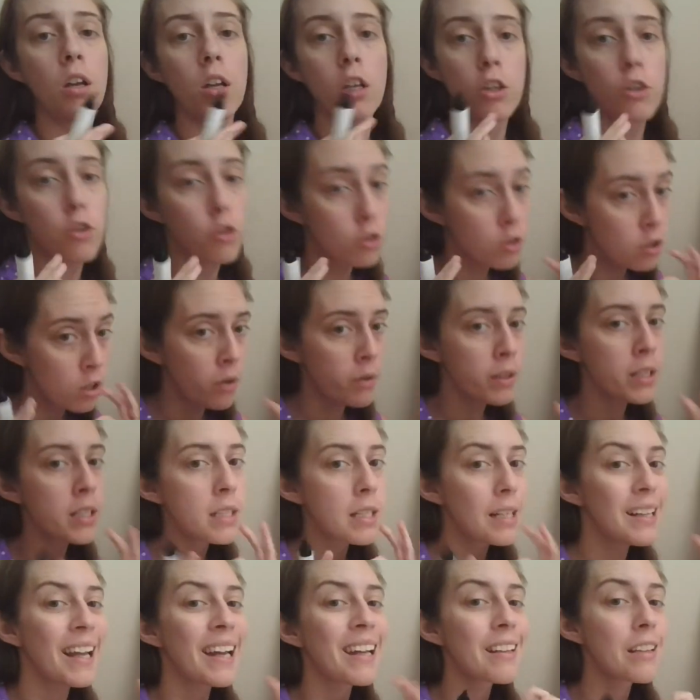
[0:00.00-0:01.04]
You're going
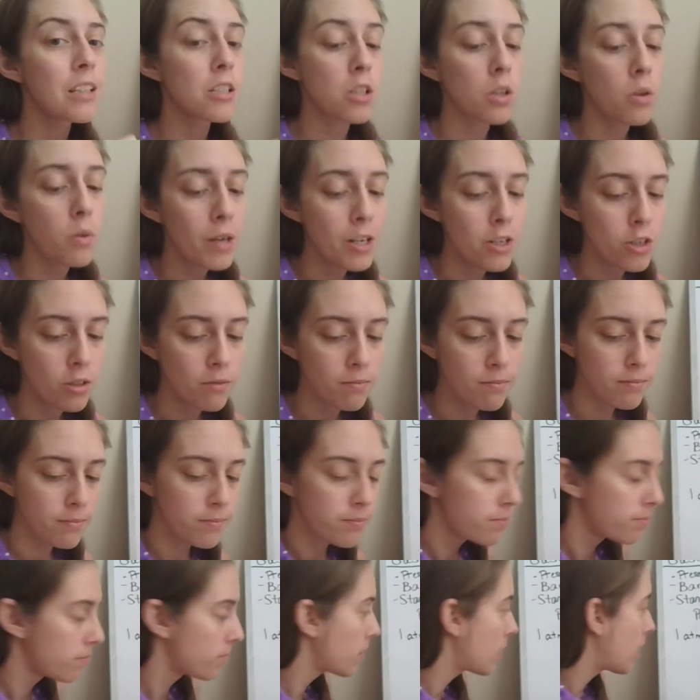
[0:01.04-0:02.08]
to like this equation.
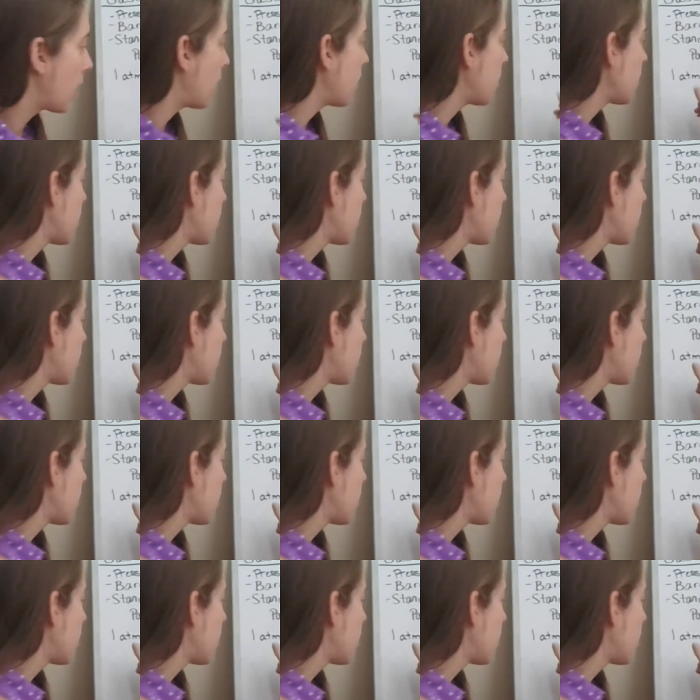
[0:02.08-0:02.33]
Okay?